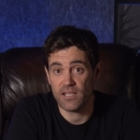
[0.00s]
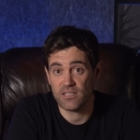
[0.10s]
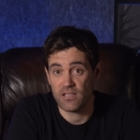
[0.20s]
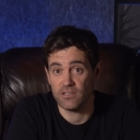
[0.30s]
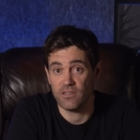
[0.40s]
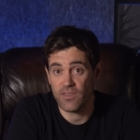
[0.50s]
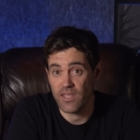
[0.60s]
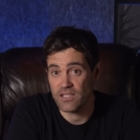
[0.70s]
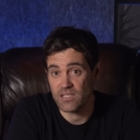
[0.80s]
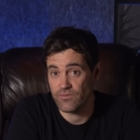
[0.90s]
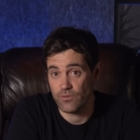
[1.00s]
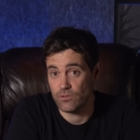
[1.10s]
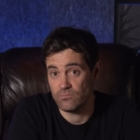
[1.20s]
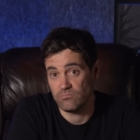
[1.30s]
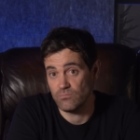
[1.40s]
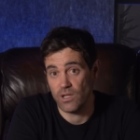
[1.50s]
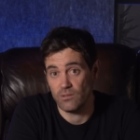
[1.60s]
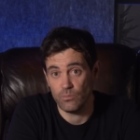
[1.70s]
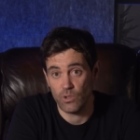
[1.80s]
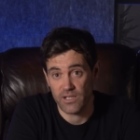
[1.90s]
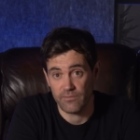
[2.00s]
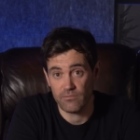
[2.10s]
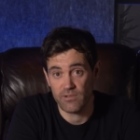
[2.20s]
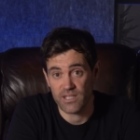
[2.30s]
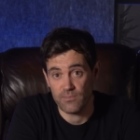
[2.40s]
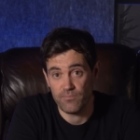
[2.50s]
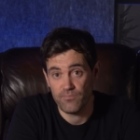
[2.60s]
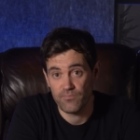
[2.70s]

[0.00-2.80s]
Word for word: certain things for, well, whatever reason.